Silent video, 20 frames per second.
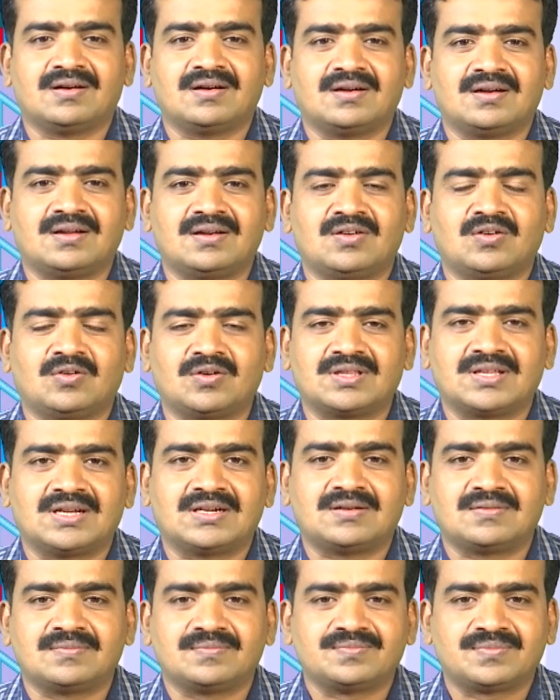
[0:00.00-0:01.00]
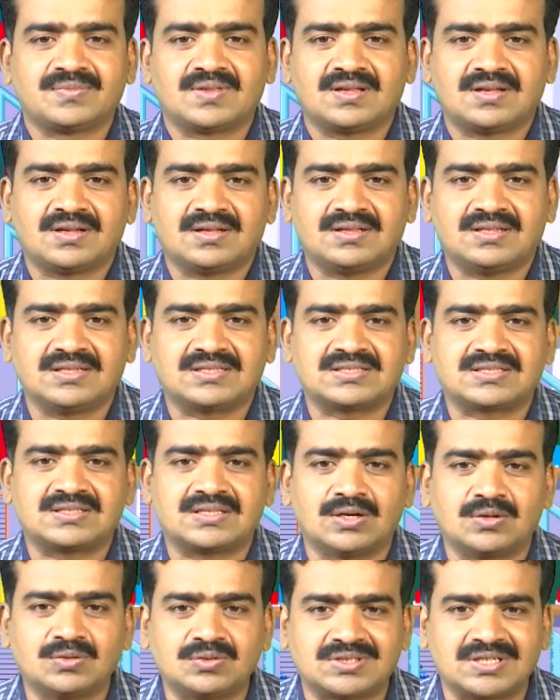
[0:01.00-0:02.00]
Note that this
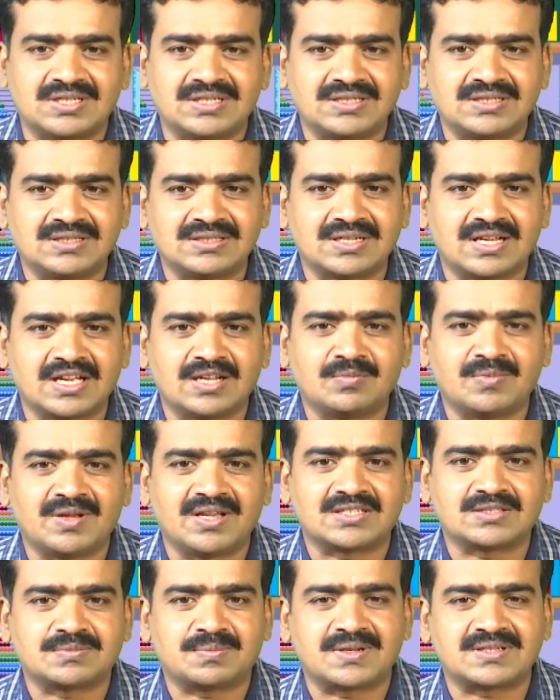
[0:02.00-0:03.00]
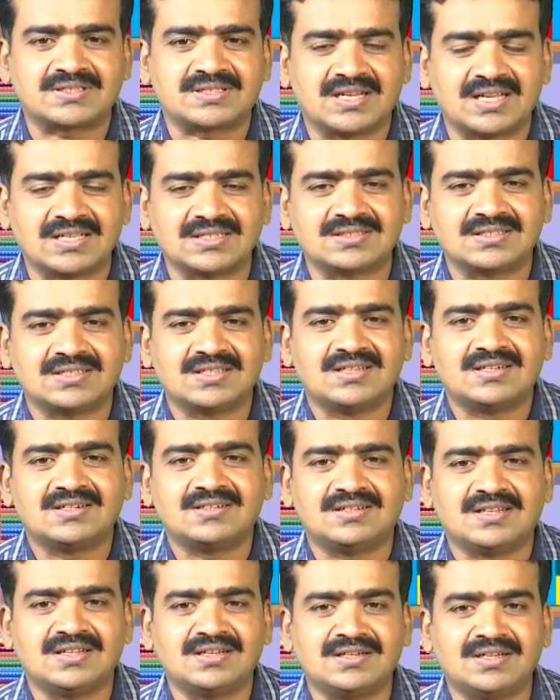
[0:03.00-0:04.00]
1000 can be expressed as
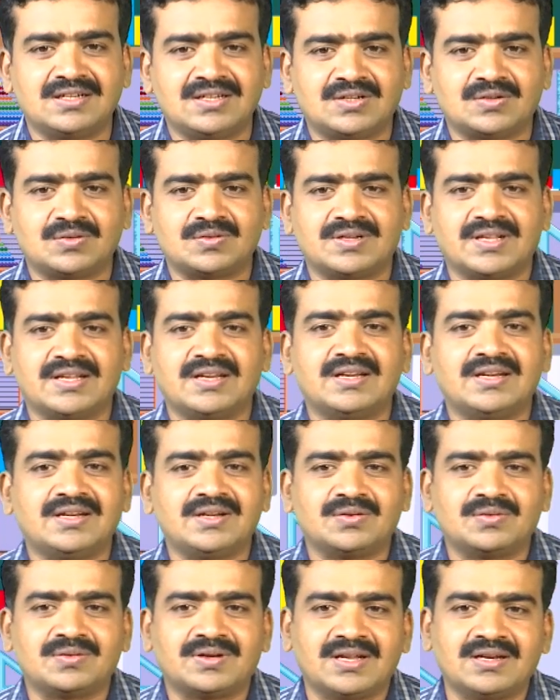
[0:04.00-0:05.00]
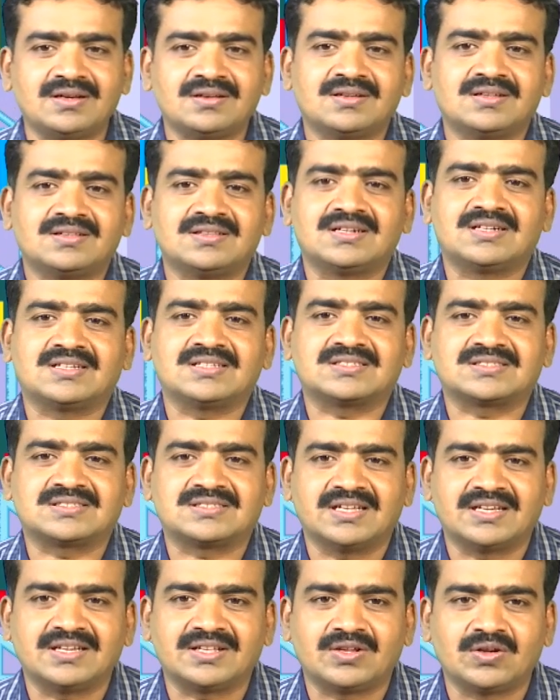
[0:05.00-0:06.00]
10 into 10 into 10, that is
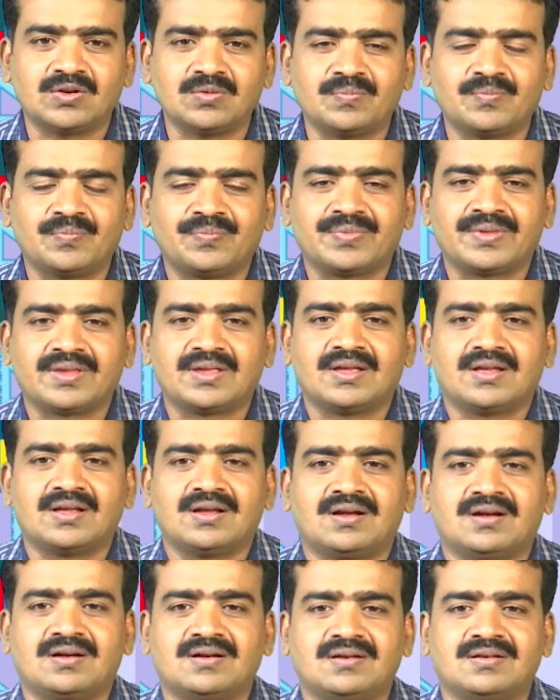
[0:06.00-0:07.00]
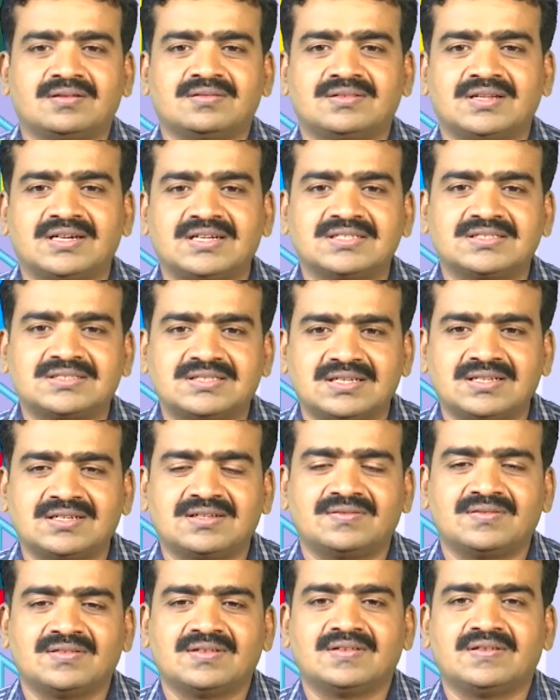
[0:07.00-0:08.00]
10 cube. That is the
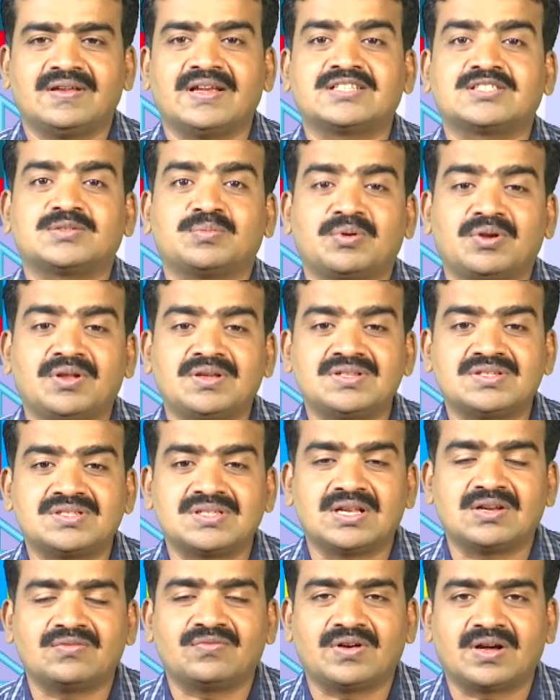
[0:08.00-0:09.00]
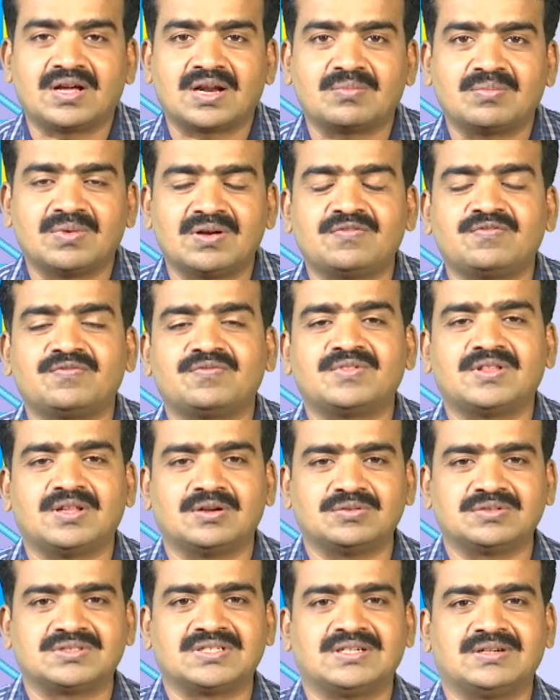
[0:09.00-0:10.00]
exponential form of
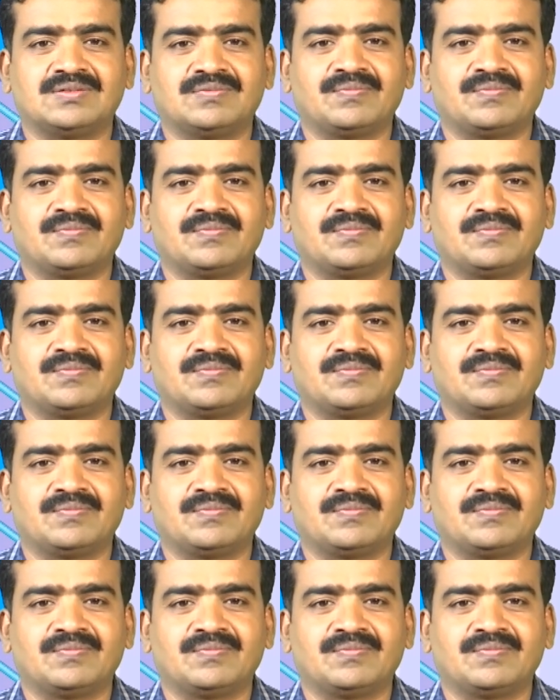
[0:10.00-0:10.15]
1000.